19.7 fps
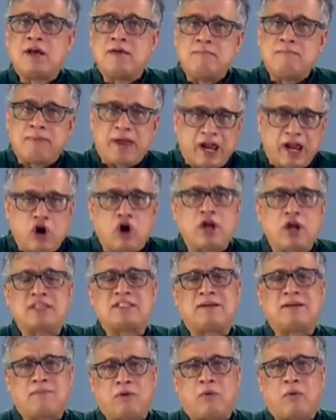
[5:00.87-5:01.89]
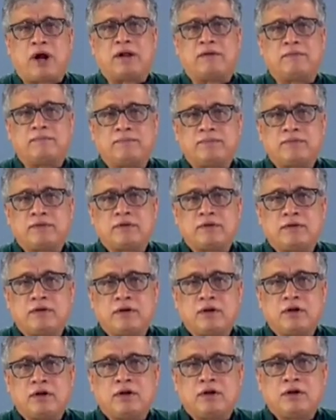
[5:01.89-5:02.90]
Bengal is number 1.
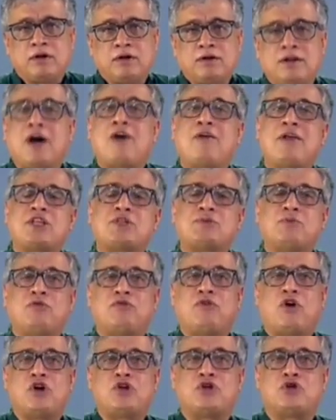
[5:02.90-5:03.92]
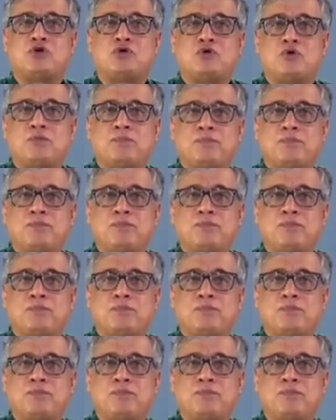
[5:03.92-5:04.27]
Now let's move on to